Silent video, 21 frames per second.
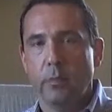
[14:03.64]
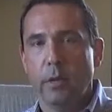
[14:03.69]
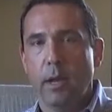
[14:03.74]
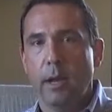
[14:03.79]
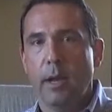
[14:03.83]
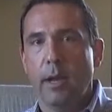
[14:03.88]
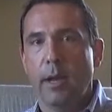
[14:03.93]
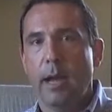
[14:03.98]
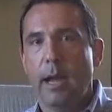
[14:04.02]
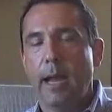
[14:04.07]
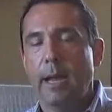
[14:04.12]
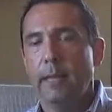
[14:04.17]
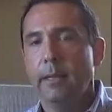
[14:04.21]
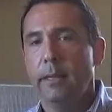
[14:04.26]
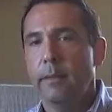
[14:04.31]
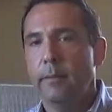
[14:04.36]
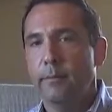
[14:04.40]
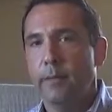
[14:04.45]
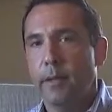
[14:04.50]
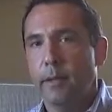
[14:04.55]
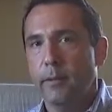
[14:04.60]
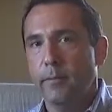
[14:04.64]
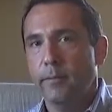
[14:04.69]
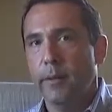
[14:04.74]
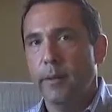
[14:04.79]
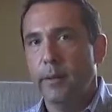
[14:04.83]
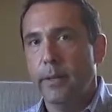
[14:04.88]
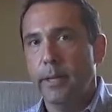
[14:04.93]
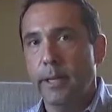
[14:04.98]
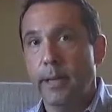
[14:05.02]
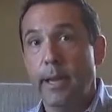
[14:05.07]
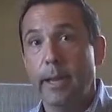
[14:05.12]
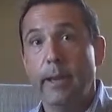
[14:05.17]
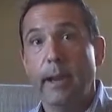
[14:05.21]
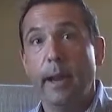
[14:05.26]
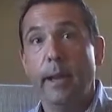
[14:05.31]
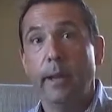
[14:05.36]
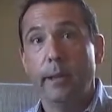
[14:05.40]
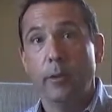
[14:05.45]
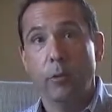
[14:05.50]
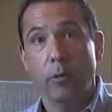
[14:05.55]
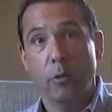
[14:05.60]
I lived in a very
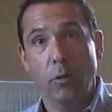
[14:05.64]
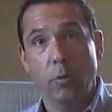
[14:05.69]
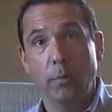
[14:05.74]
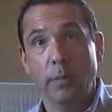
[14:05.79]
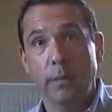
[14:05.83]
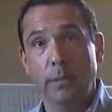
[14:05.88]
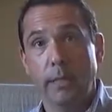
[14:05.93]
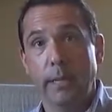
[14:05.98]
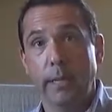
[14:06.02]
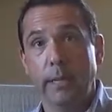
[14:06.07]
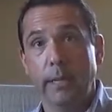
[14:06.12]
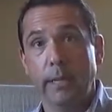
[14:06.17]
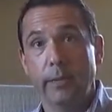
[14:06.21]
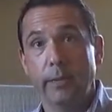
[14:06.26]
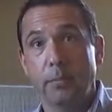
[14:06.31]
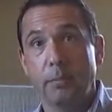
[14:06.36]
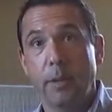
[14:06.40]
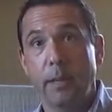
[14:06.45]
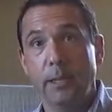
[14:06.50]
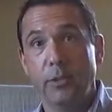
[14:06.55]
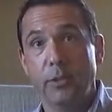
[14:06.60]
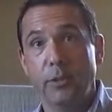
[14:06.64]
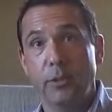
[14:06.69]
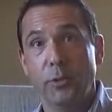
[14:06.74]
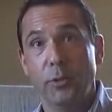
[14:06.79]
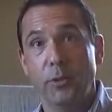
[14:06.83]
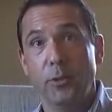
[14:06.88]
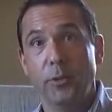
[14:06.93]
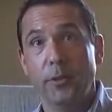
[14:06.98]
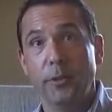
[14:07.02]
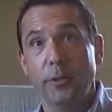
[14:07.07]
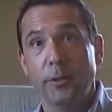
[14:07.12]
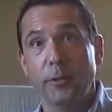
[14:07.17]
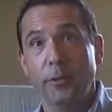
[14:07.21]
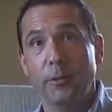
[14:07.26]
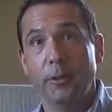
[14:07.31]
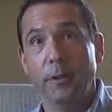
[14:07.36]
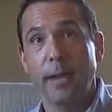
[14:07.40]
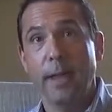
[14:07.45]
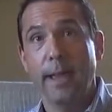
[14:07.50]
chaotic home, as I mentioned earlier.